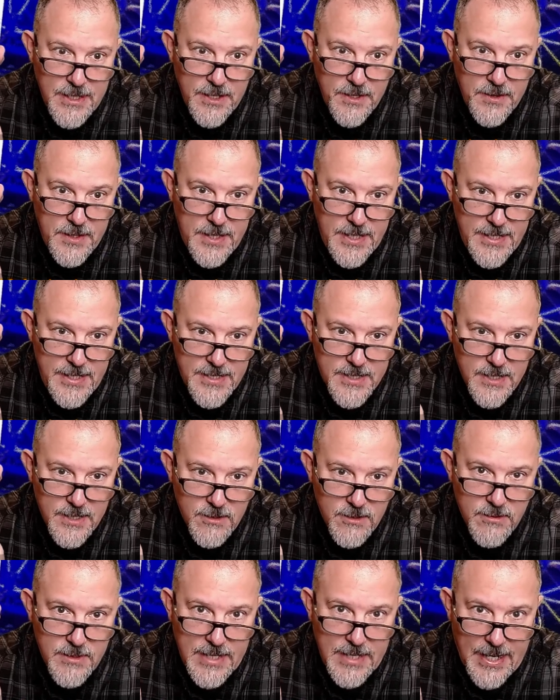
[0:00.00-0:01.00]
These
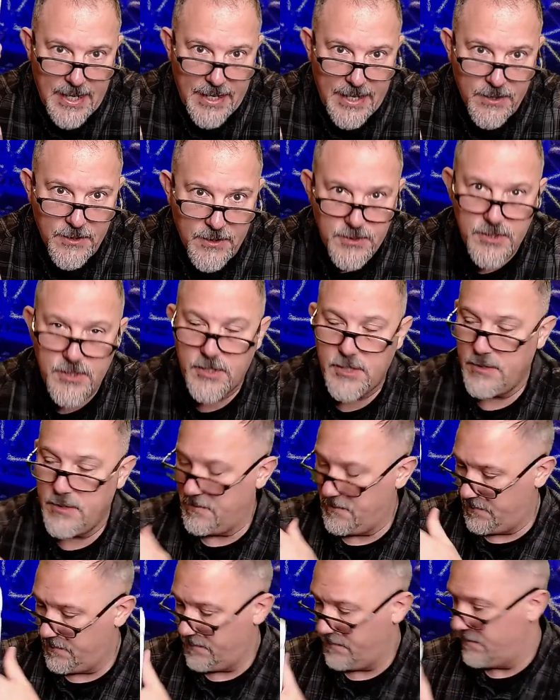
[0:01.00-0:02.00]
little dials
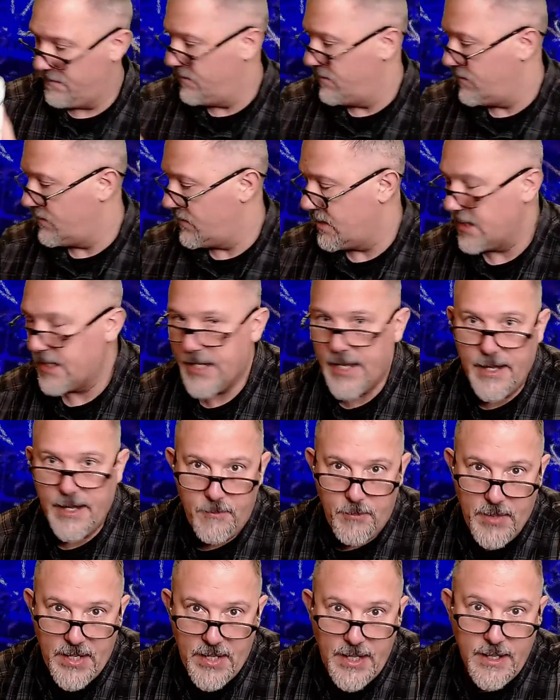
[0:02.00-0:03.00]
can
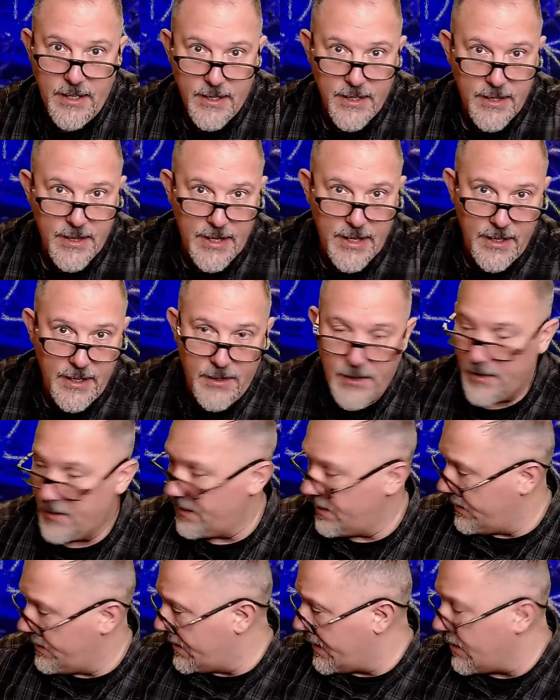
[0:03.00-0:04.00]
be,
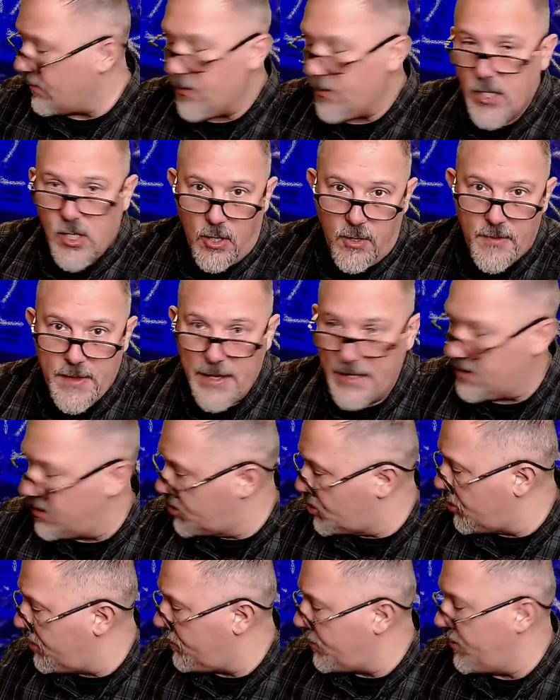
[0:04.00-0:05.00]
that we call that the
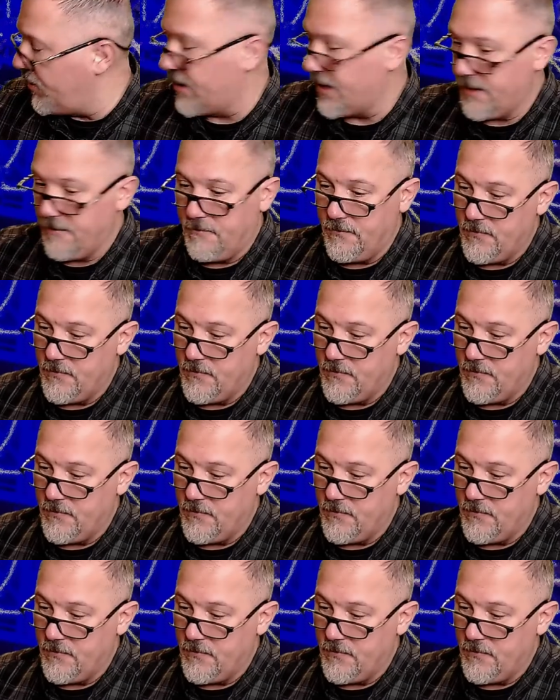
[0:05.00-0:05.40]
trip unit.